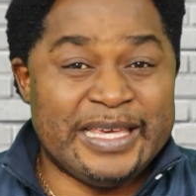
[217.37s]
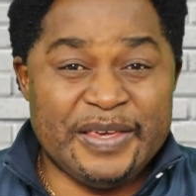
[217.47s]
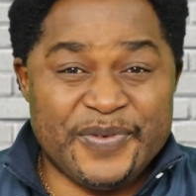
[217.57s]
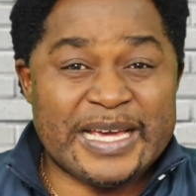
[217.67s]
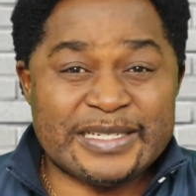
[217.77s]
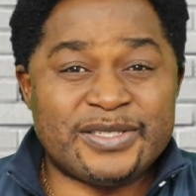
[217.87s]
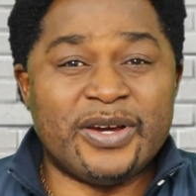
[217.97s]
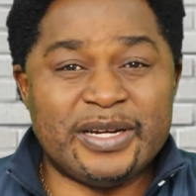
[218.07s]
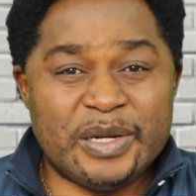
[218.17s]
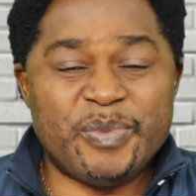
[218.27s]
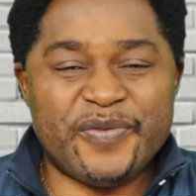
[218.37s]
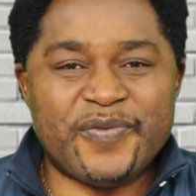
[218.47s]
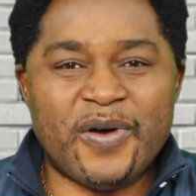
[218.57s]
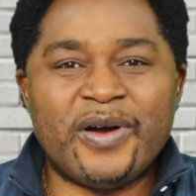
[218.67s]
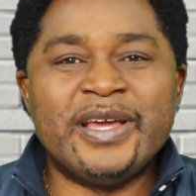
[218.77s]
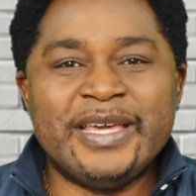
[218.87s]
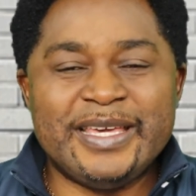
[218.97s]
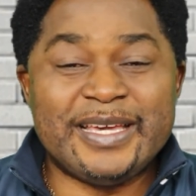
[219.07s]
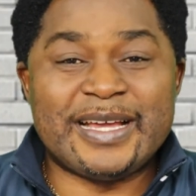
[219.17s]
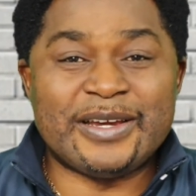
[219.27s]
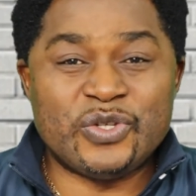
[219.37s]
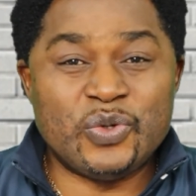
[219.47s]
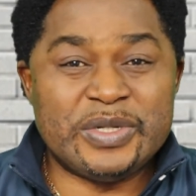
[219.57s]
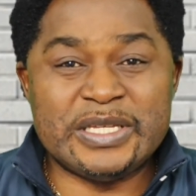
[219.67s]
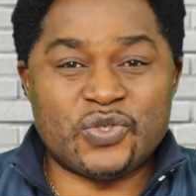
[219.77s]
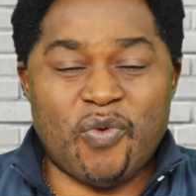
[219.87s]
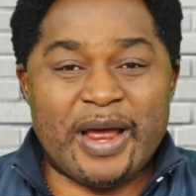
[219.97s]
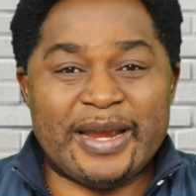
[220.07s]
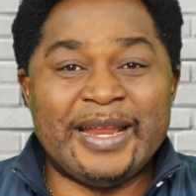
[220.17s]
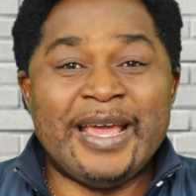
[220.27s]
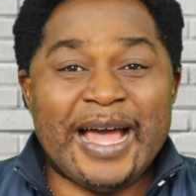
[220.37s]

If He has done it before, He can do this one.